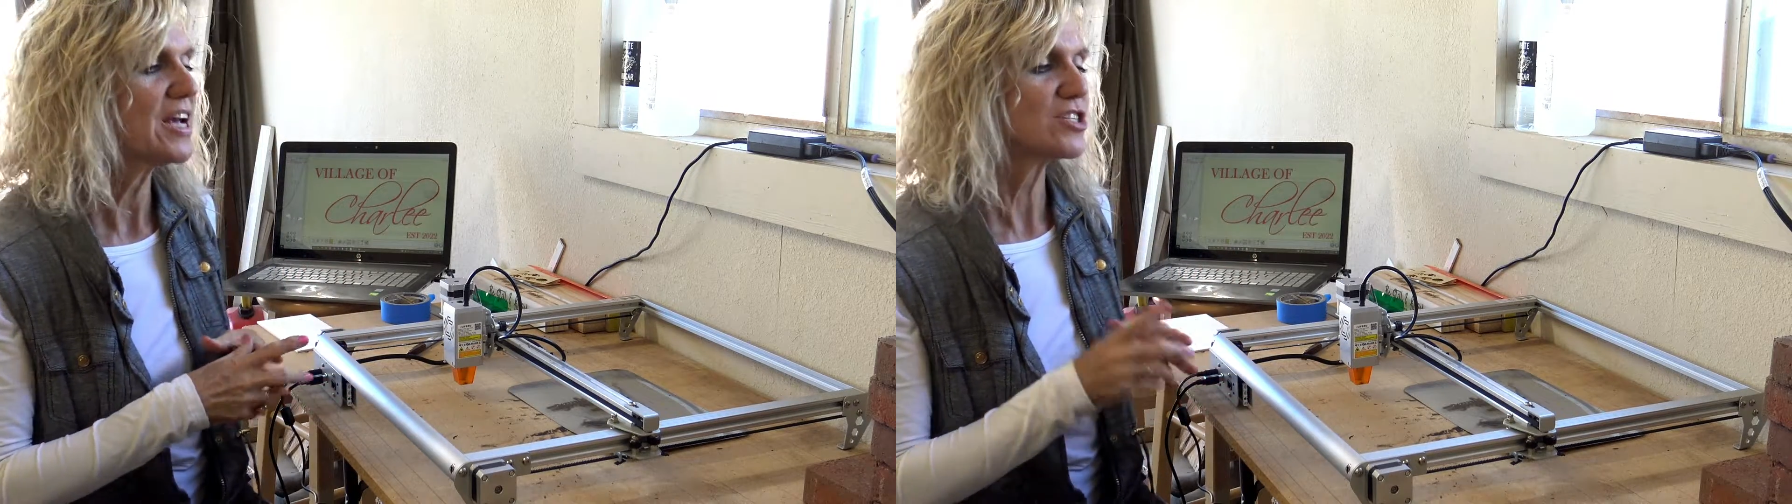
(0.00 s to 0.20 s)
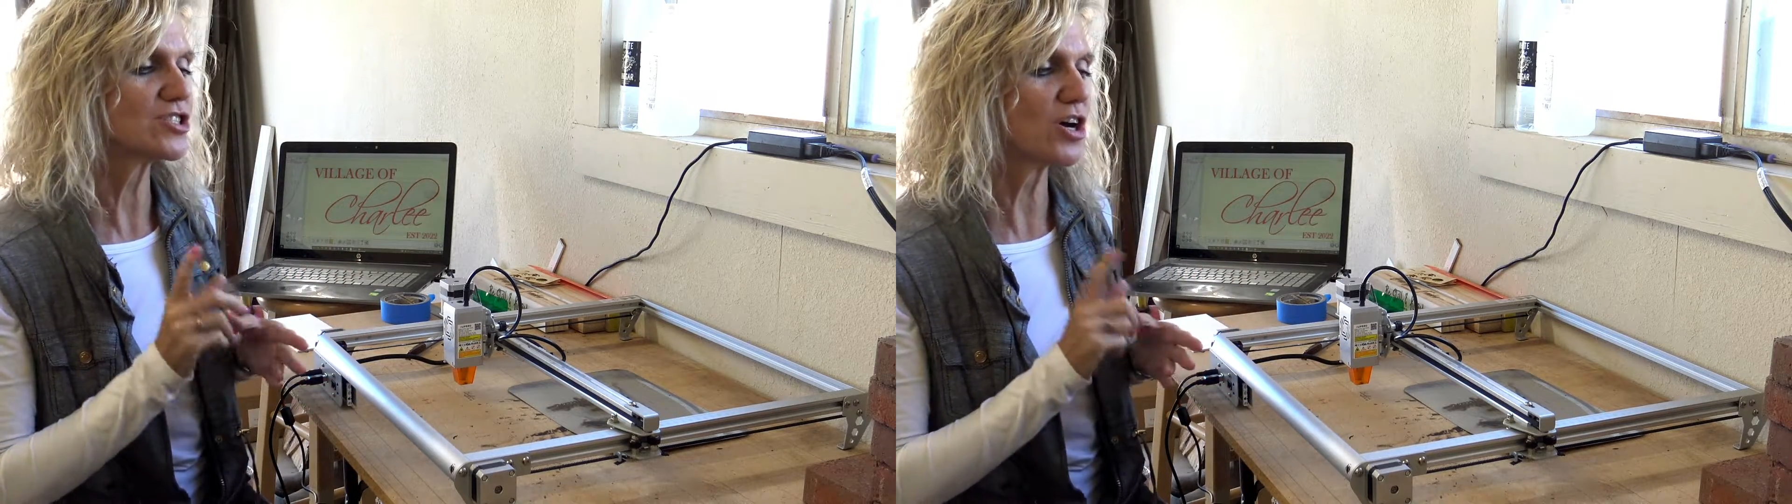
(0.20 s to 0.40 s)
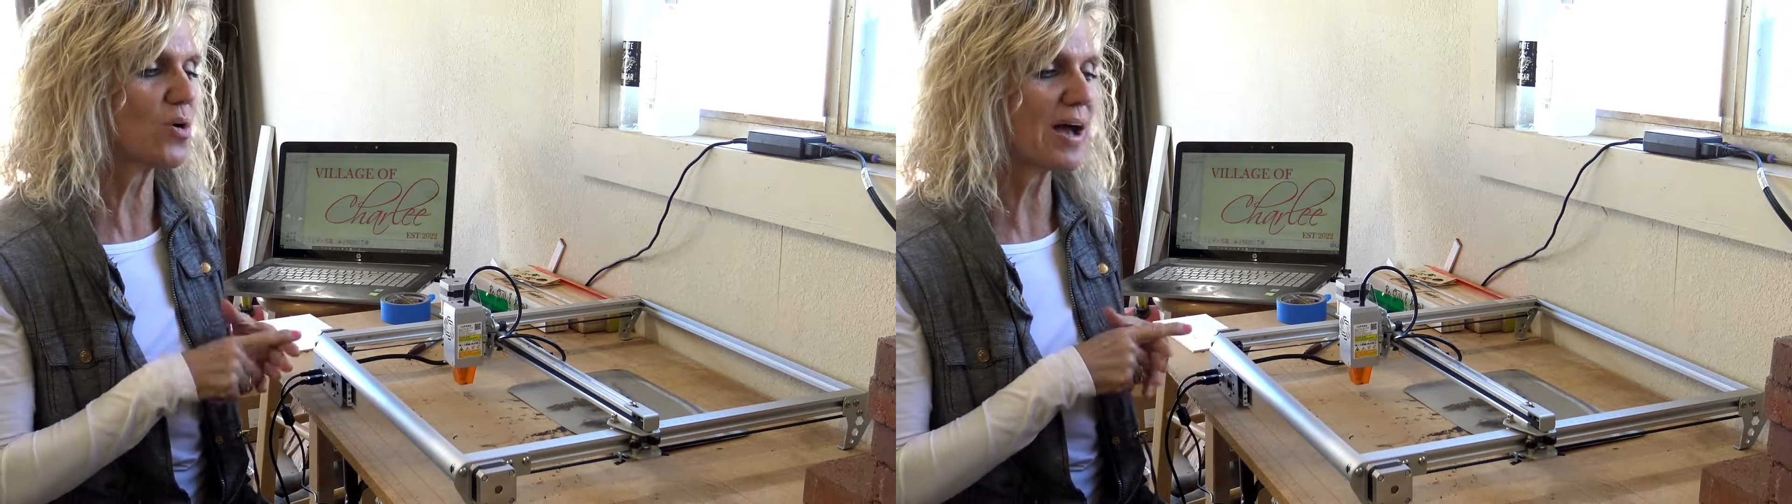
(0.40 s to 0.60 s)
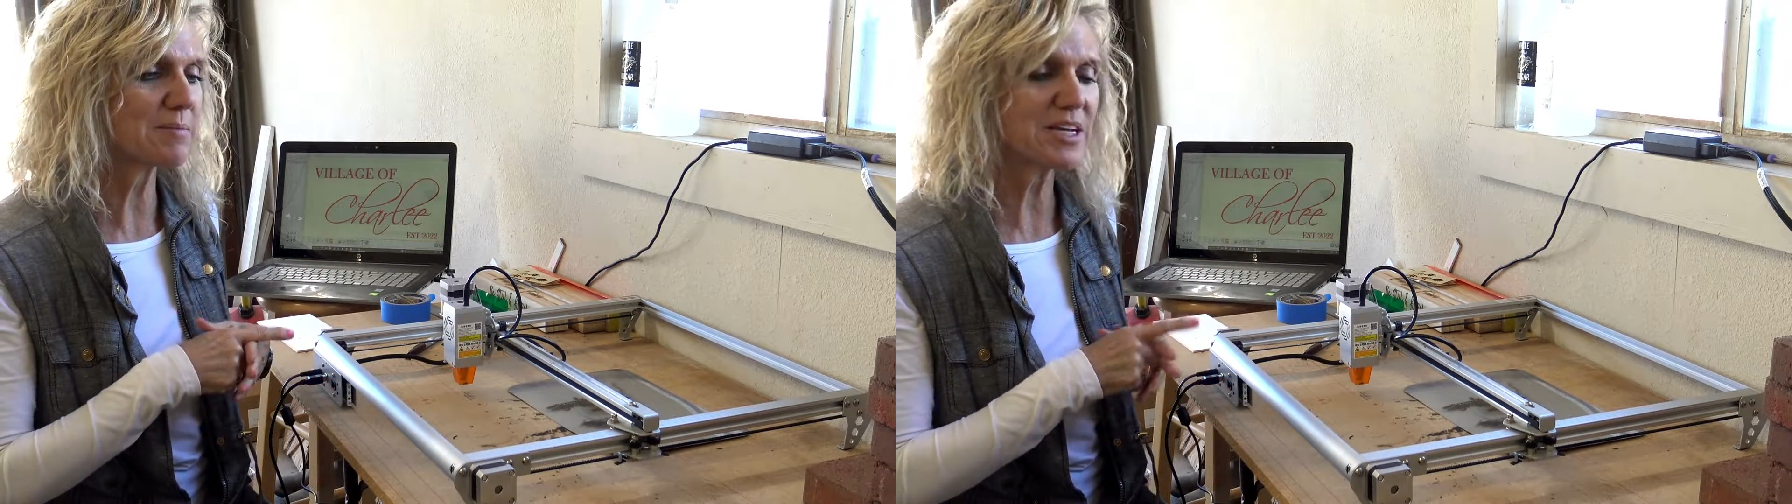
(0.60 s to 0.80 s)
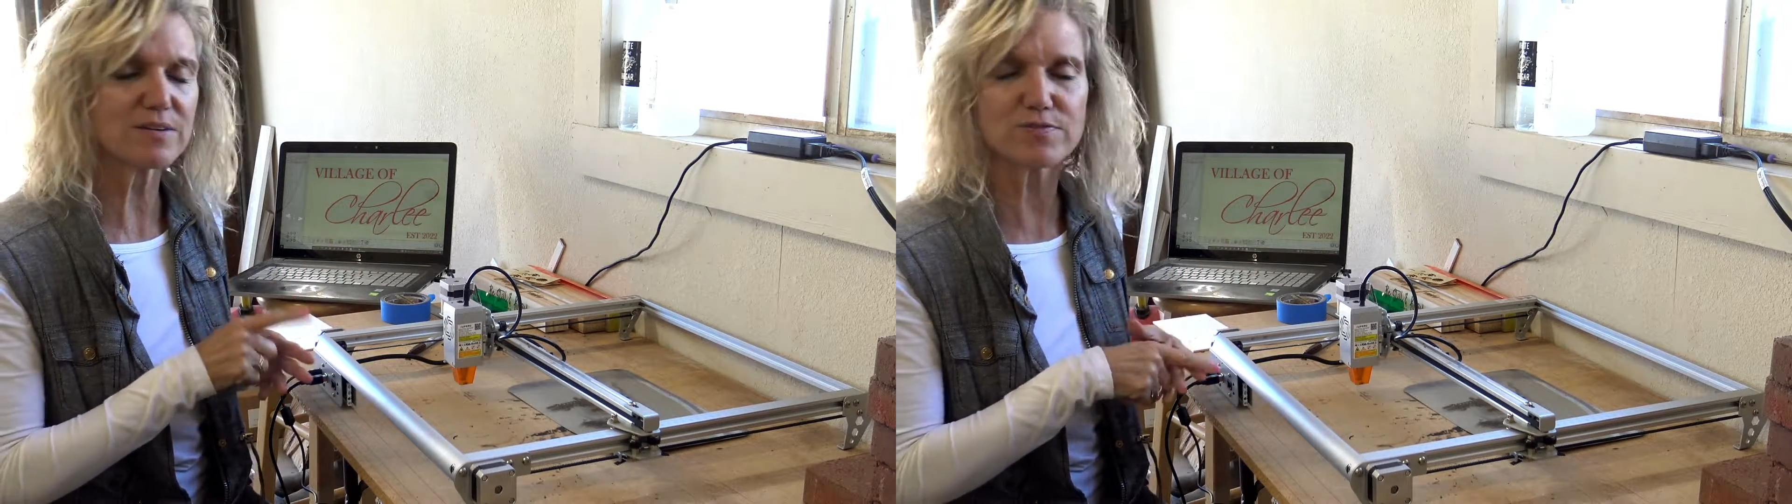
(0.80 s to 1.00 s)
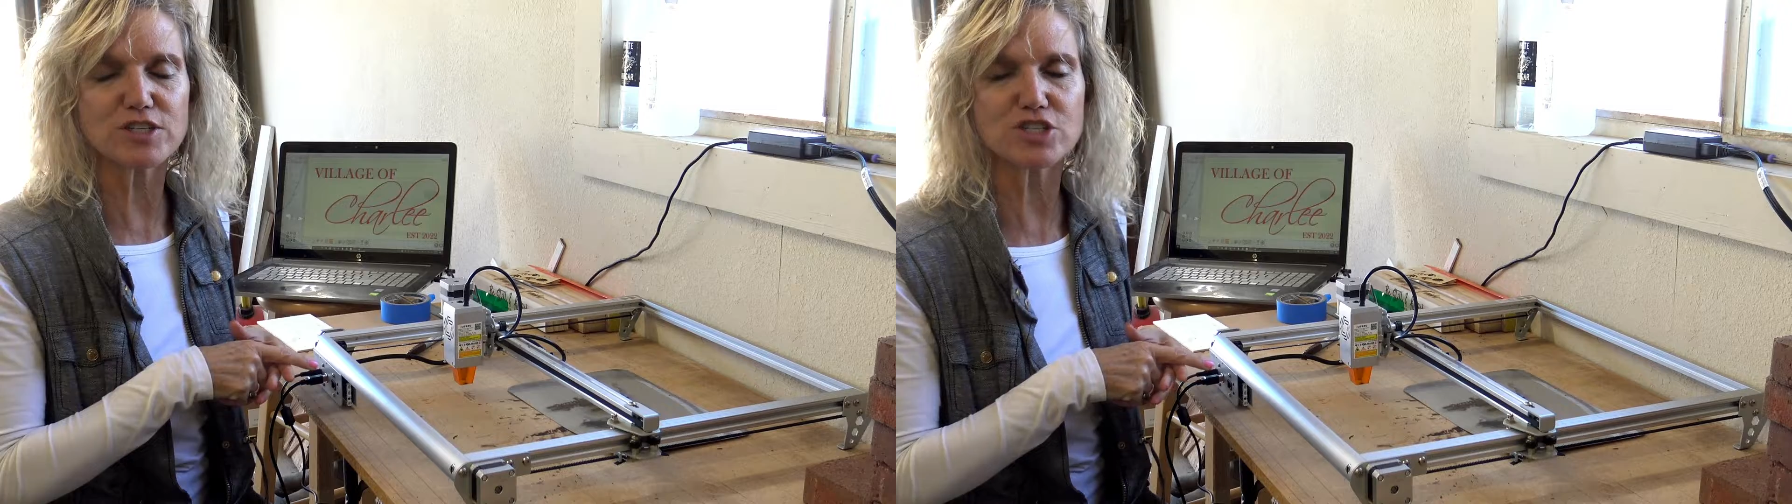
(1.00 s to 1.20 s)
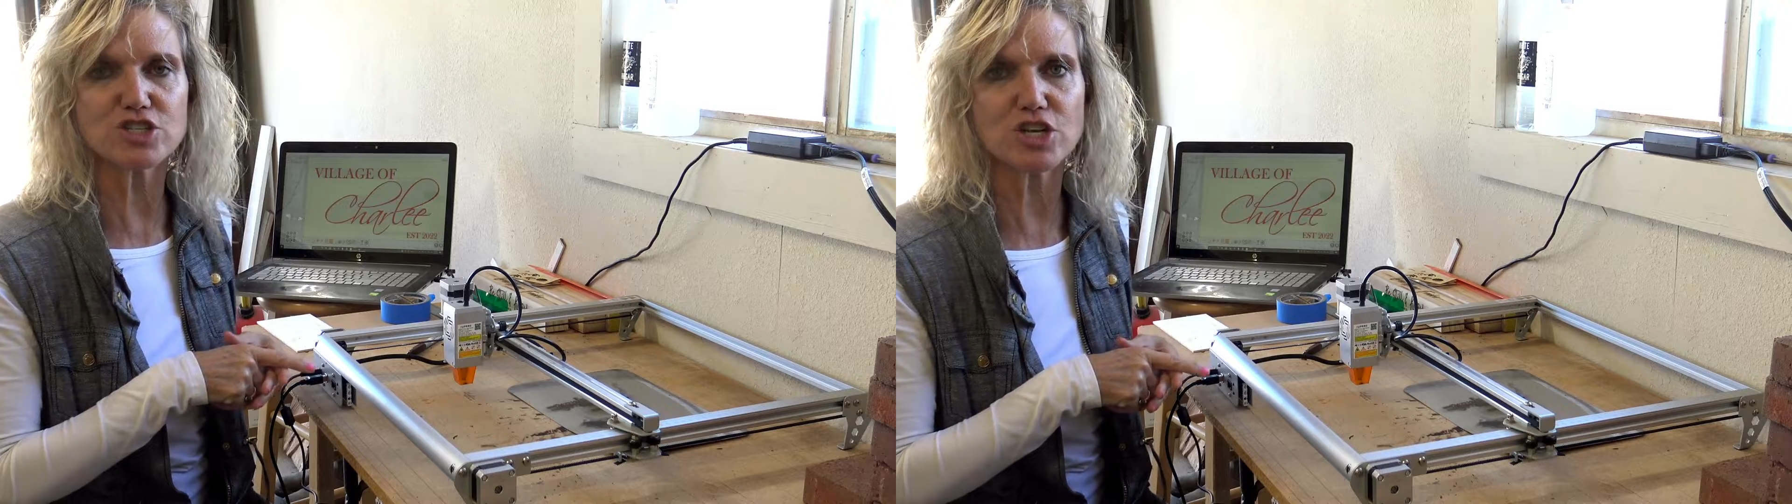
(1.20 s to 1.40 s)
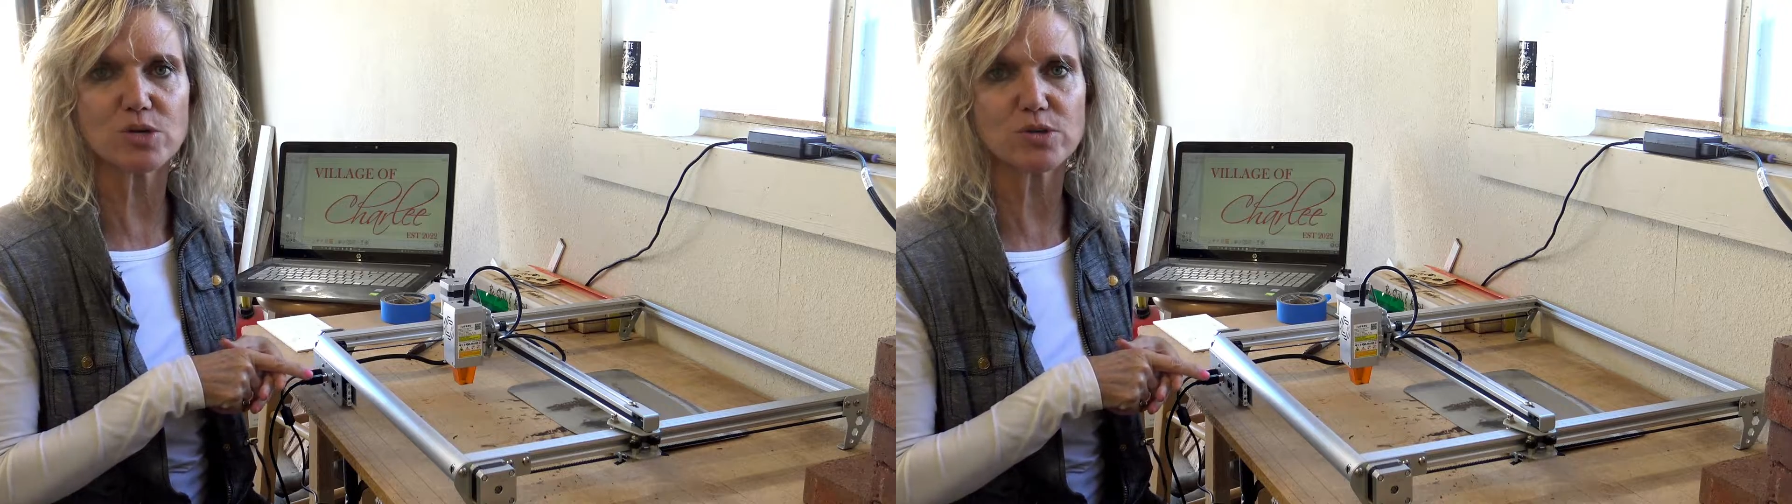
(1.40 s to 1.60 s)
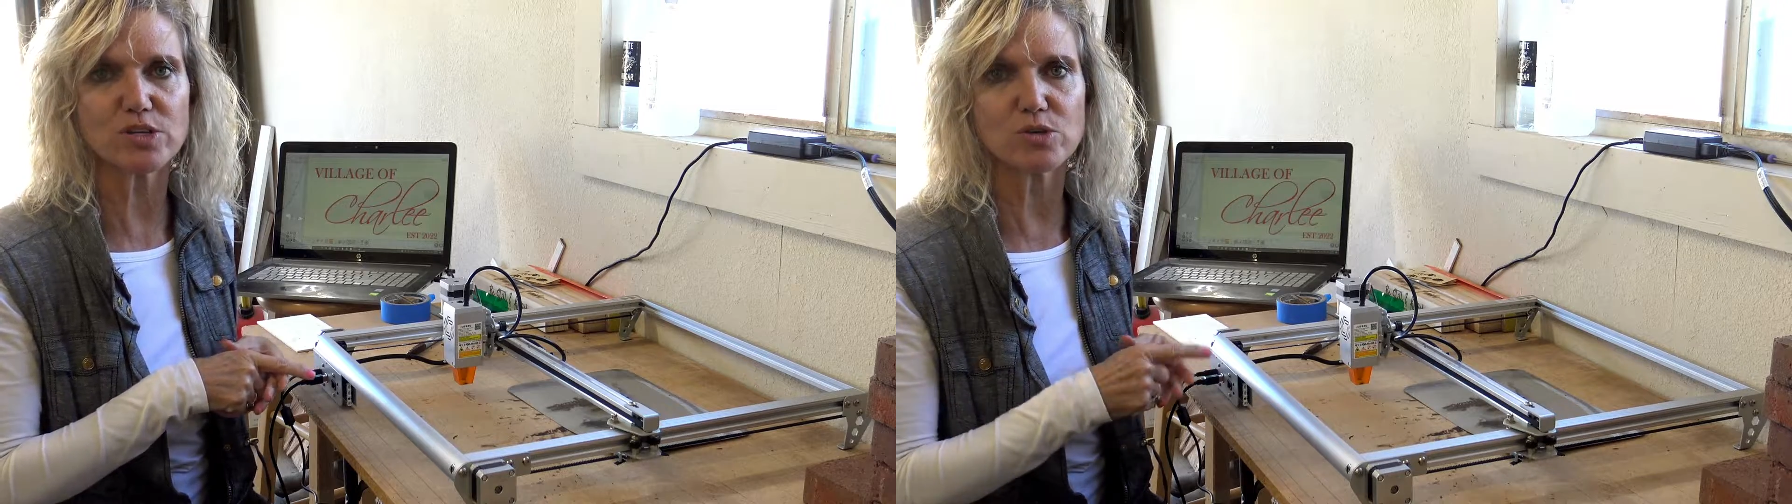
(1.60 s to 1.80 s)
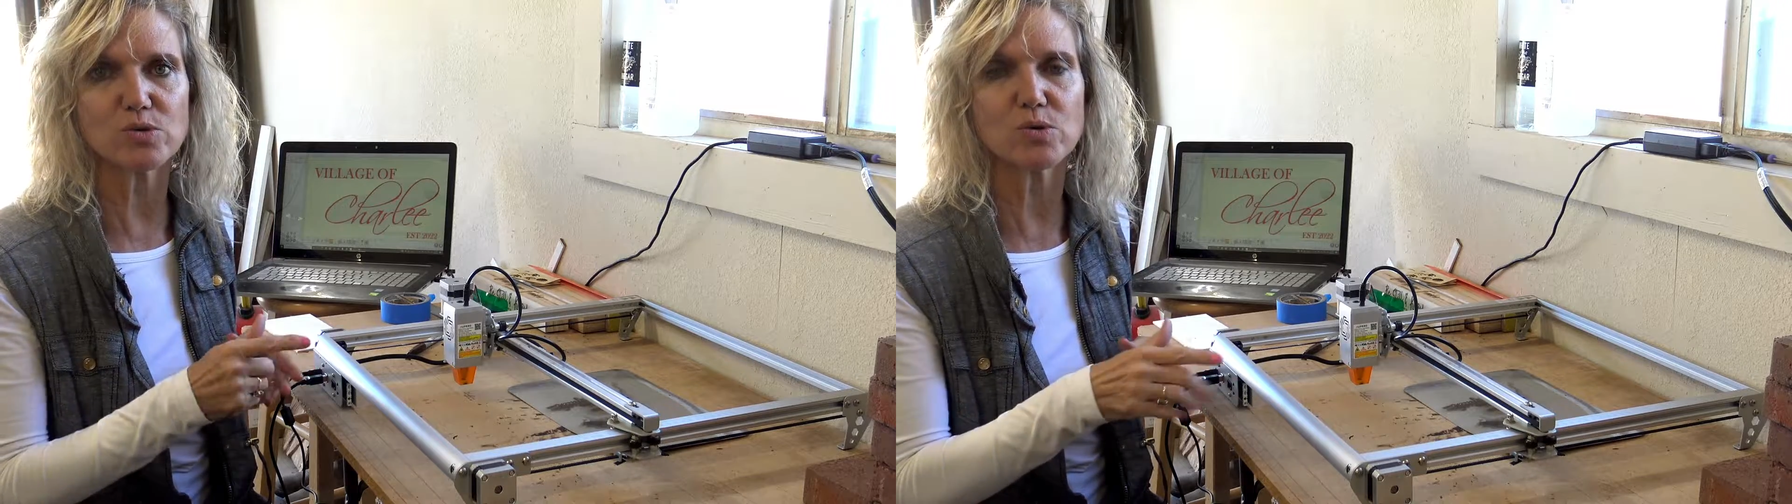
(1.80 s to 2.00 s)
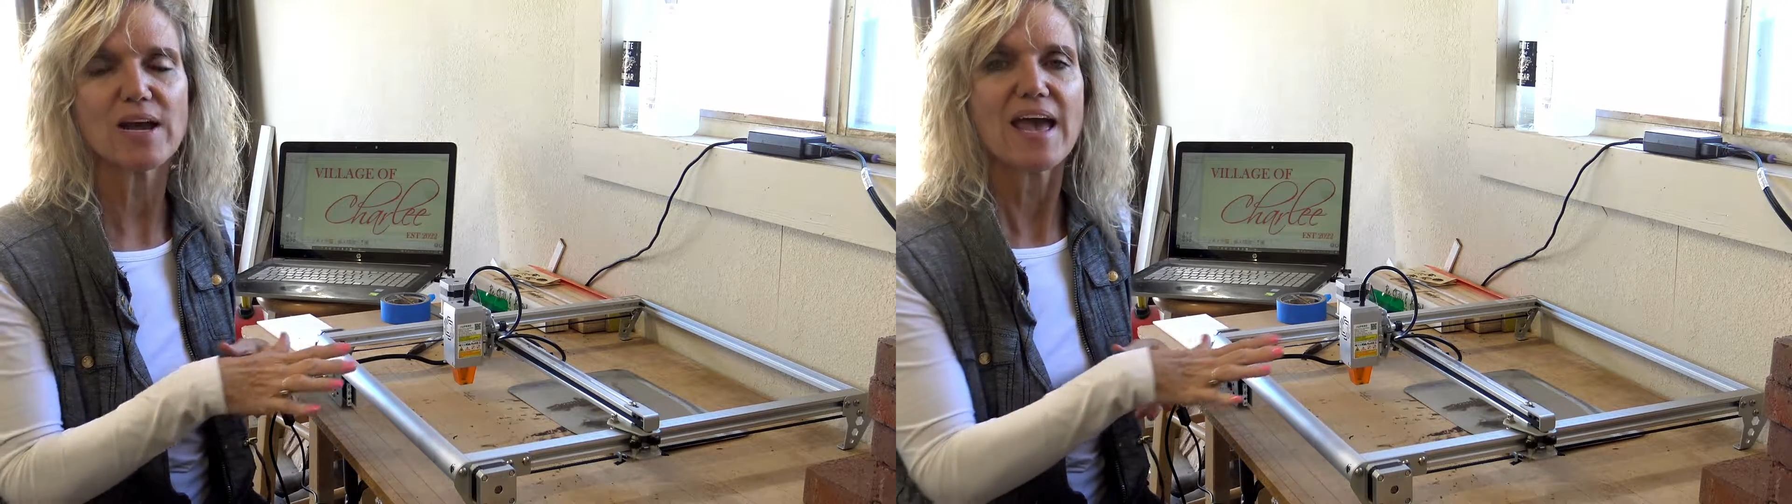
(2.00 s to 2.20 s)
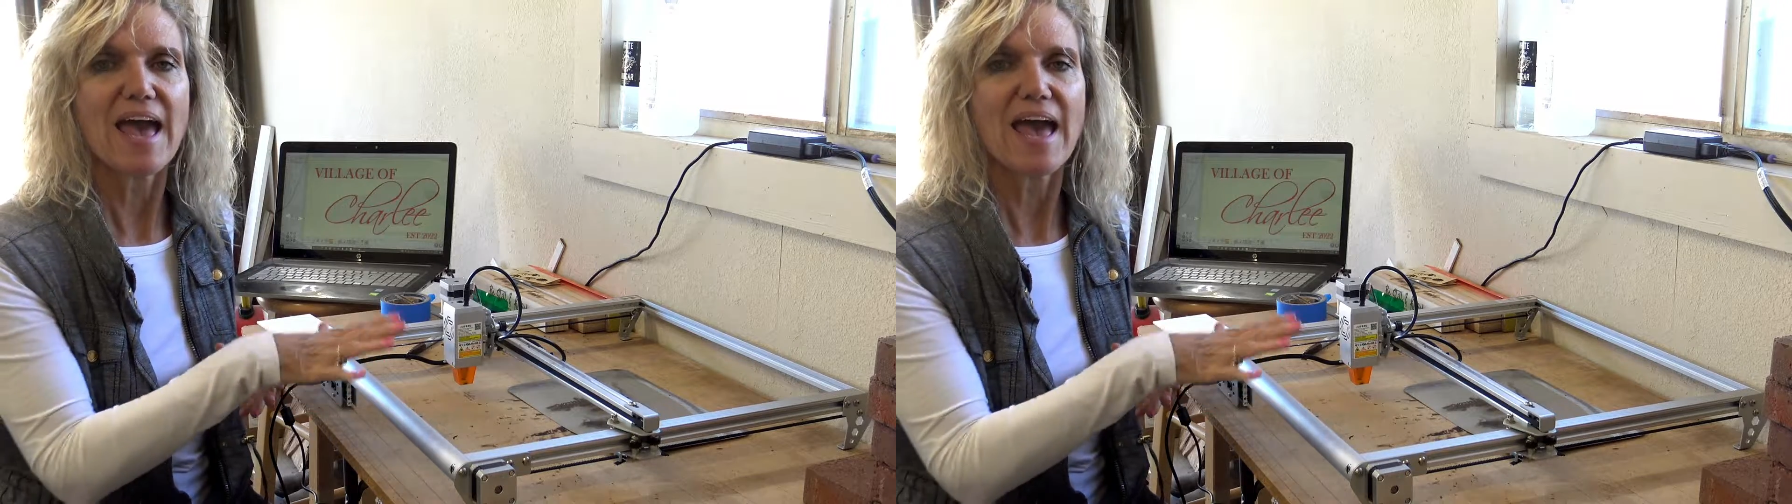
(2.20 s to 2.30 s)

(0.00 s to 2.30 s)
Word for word: so i'm going to first show you